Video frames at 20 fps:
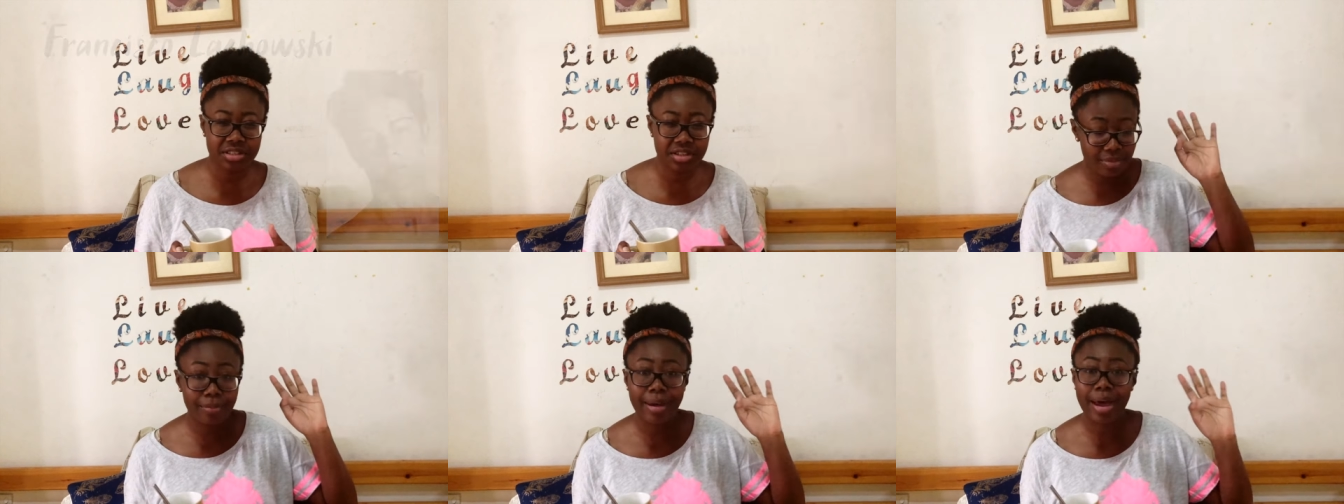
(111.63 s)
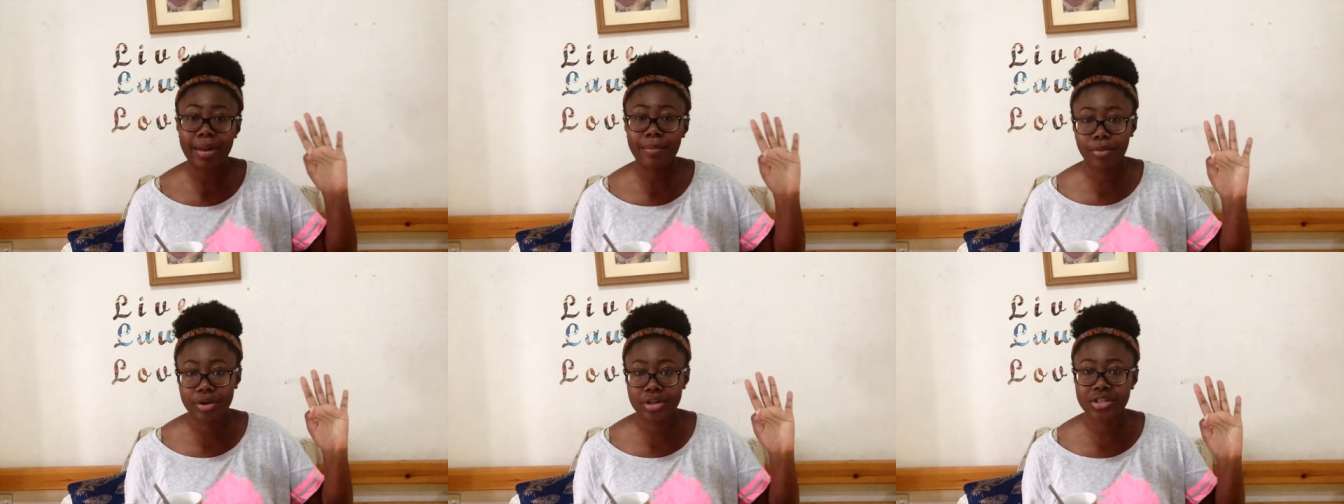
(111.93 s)
The
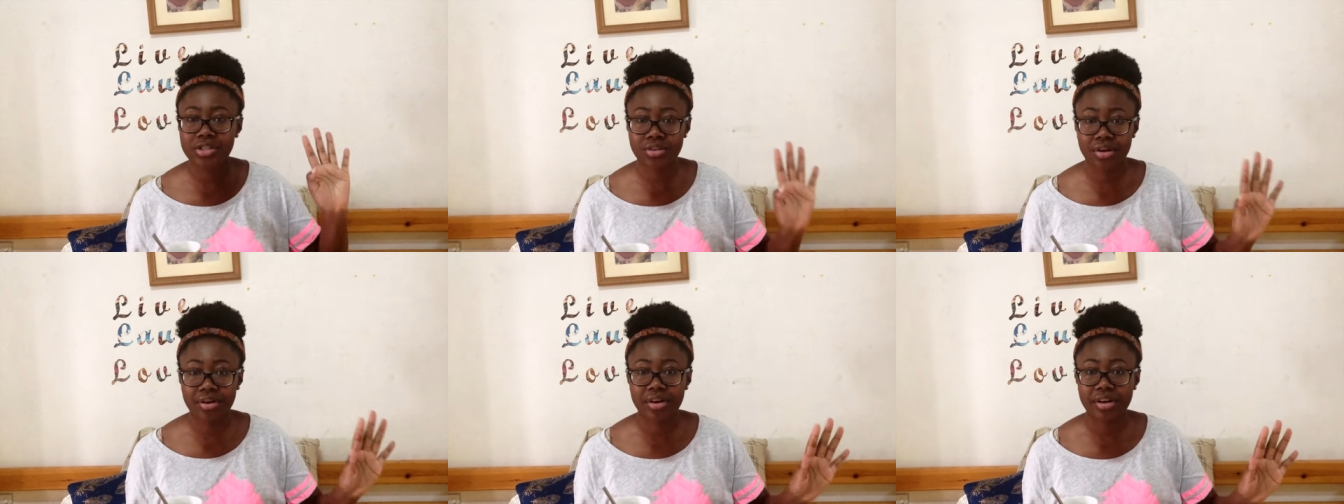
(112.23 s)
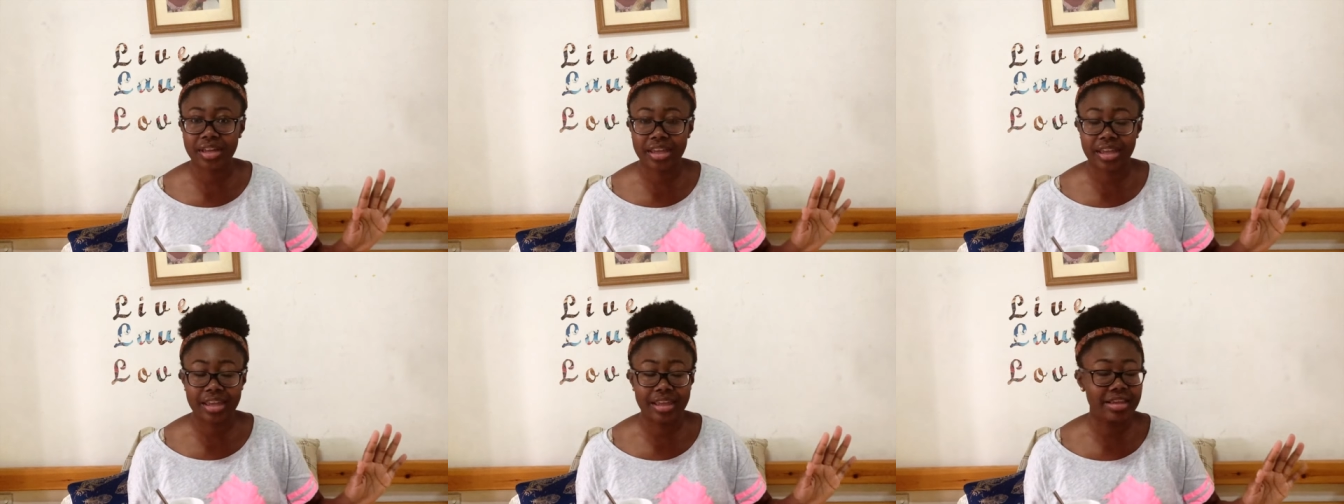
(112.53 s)
bad boy starter
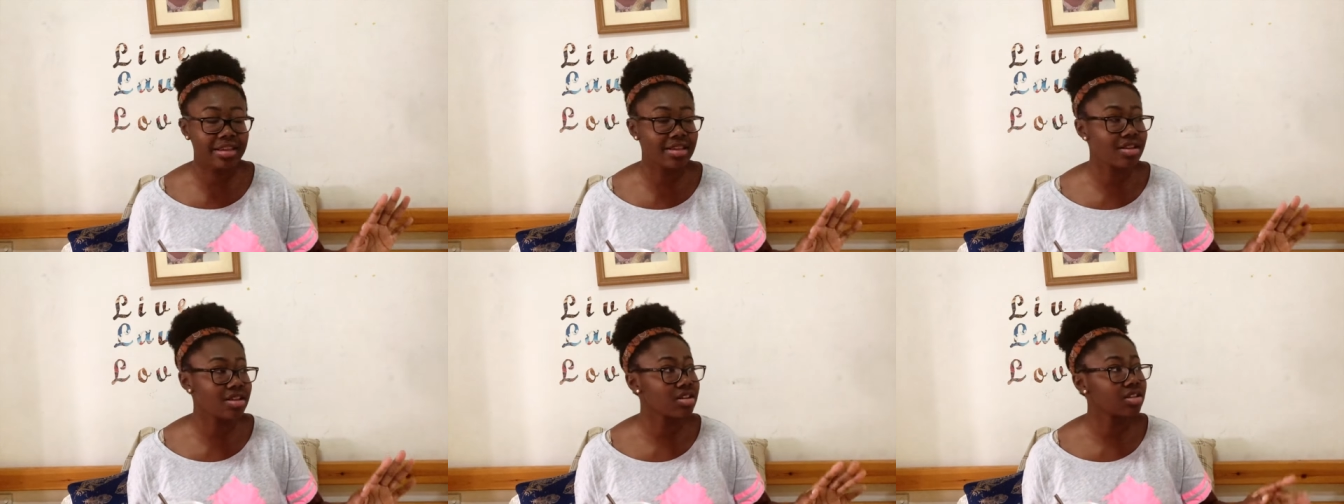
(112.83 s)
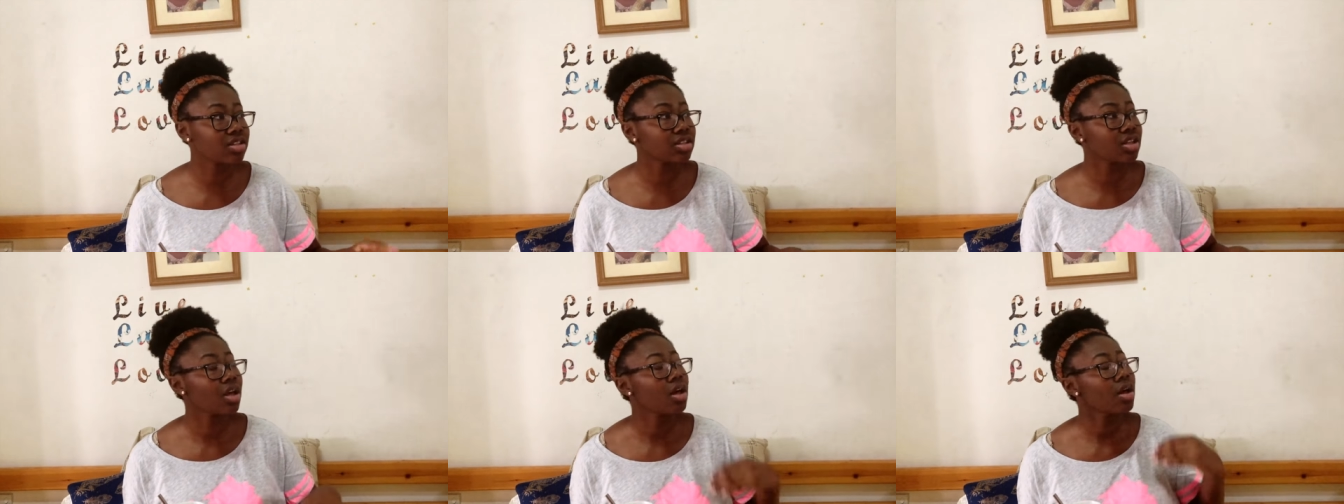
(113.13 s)
kit
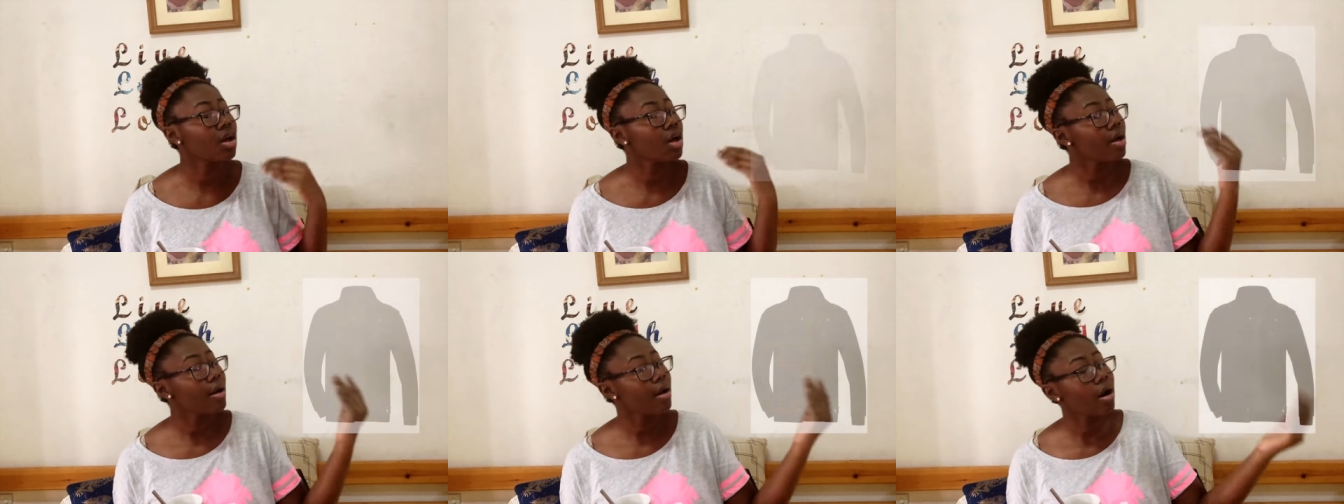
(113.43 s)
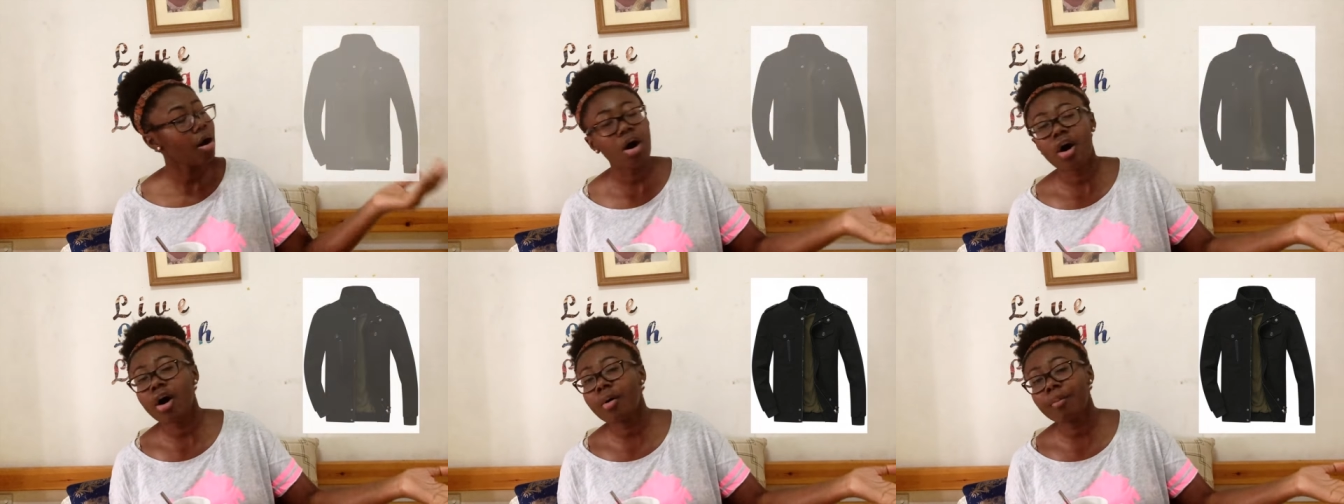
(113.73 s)
is
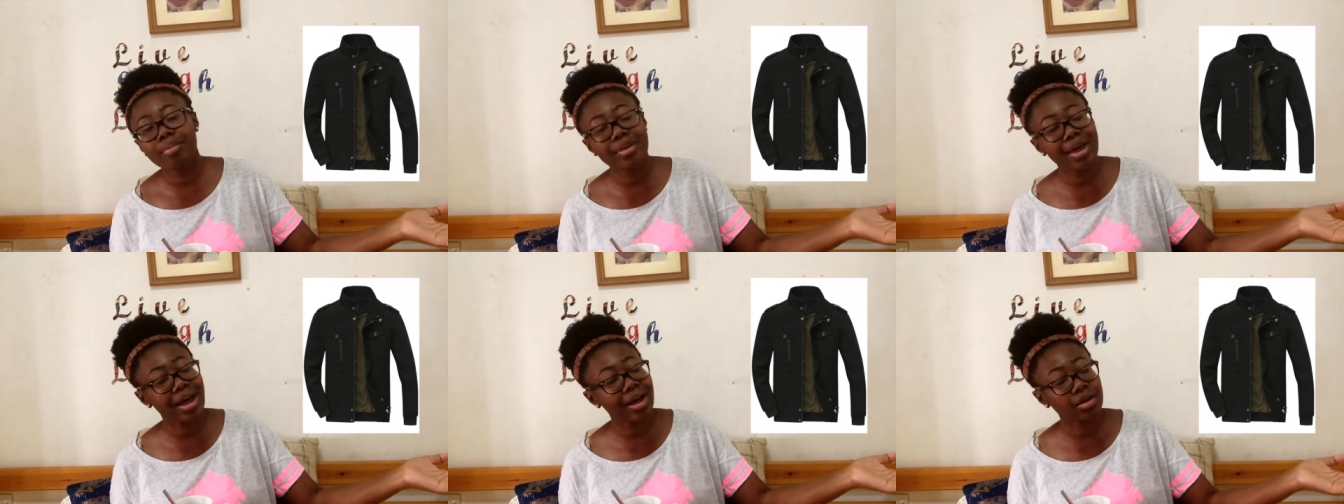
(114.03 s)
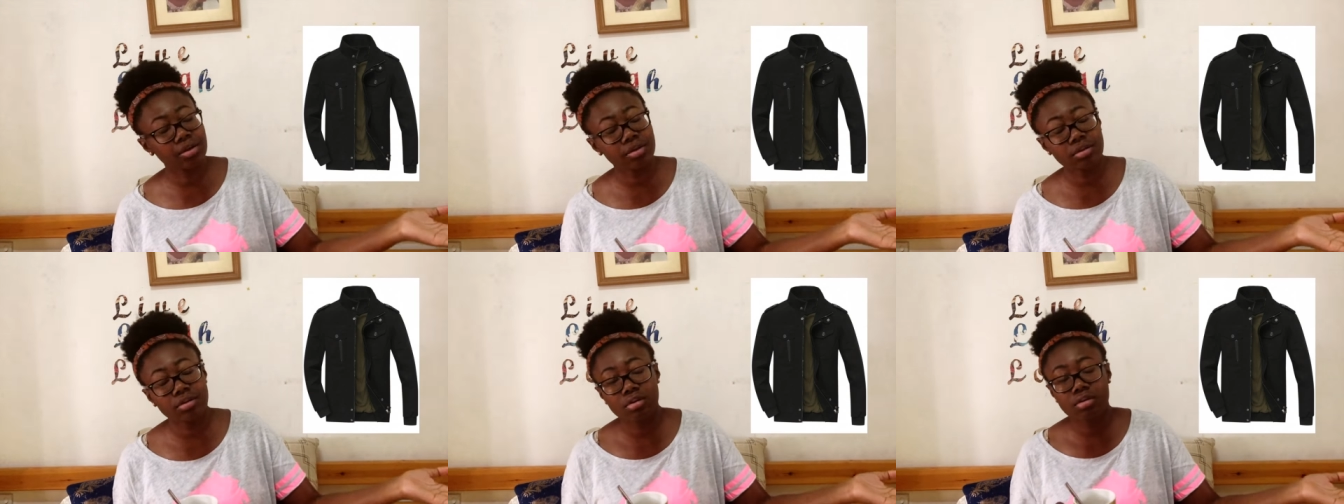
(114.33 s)
all
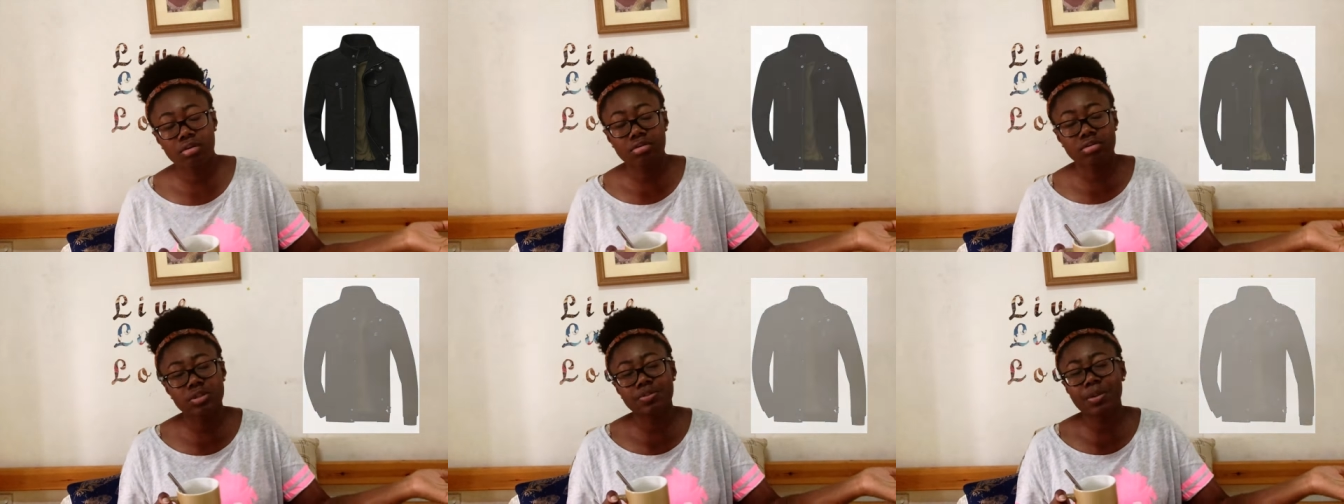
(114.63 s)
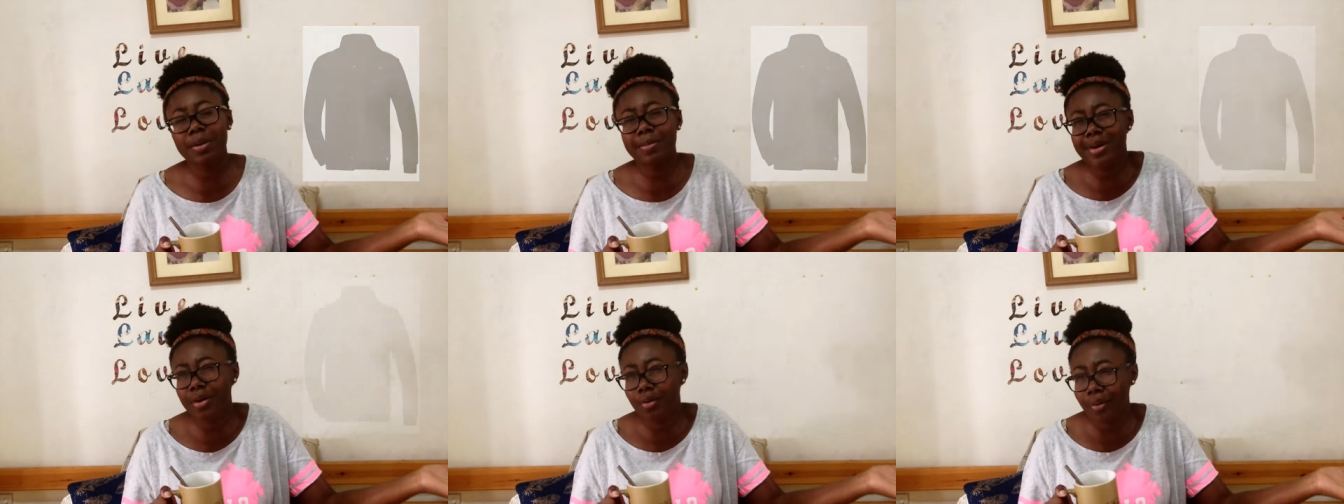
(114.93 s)
black clothes,
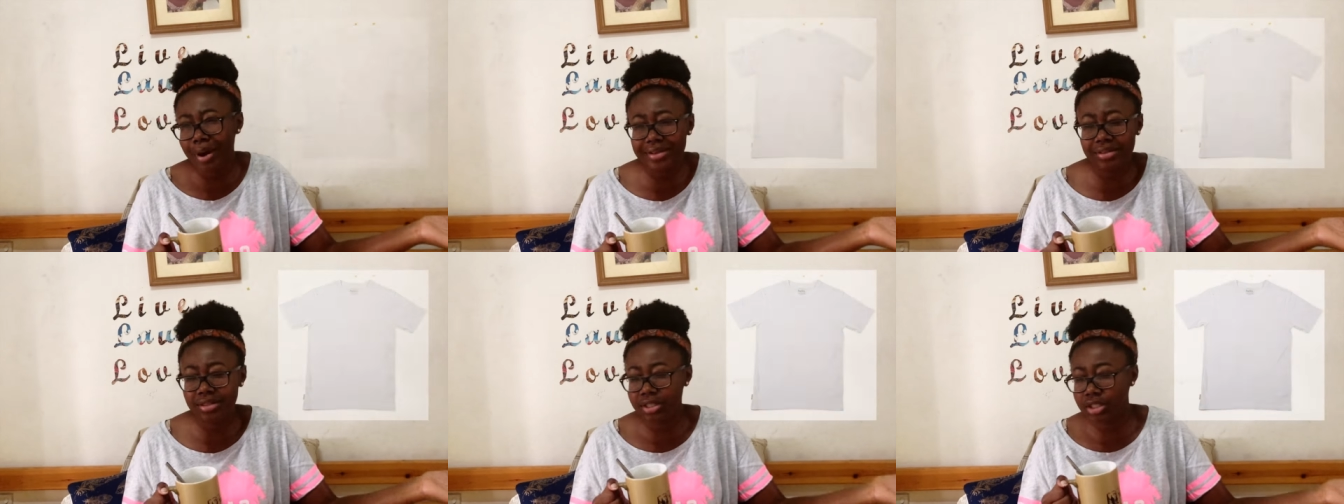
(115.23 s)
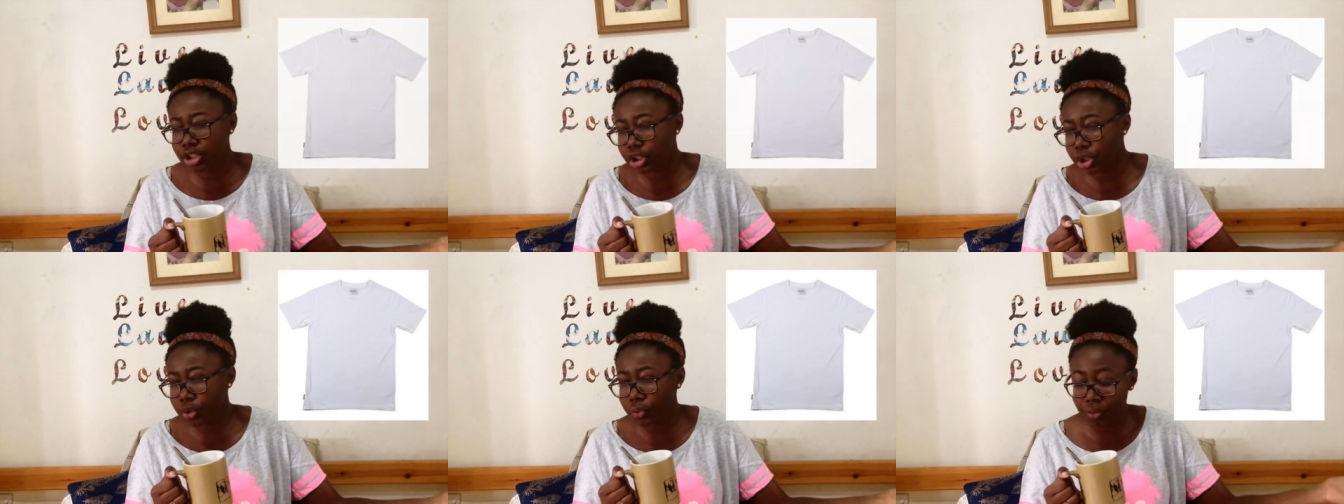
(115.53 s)
maybe a white
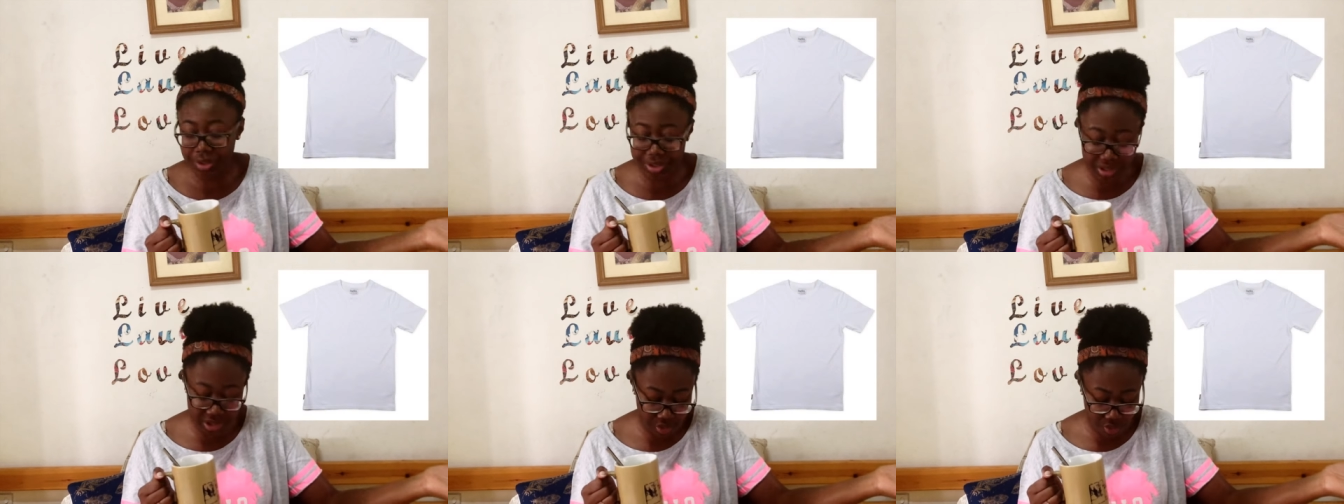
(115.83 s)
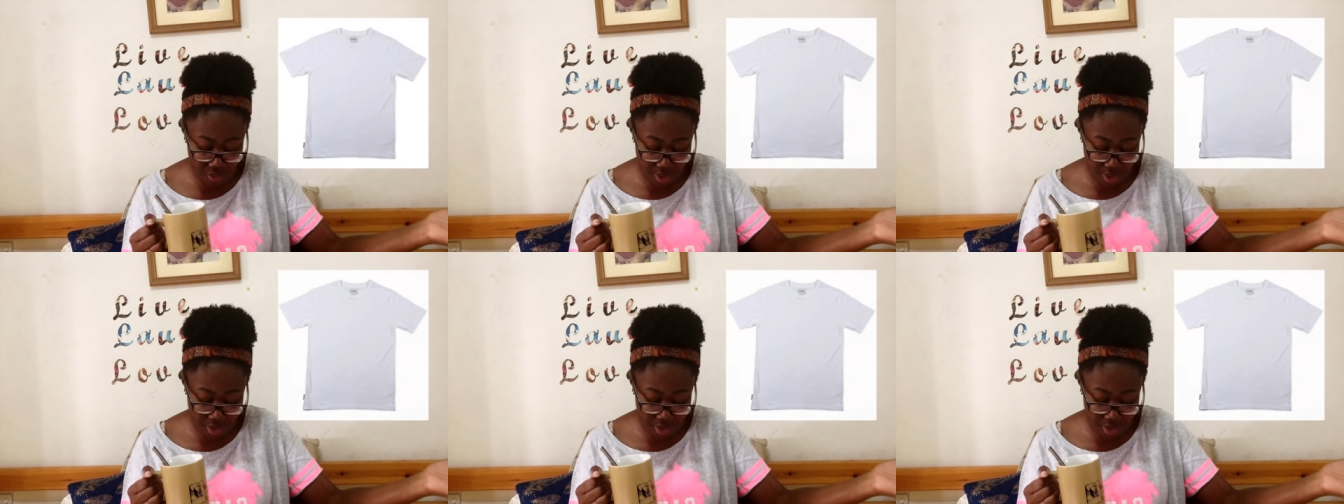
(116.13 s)
t-shirt once in a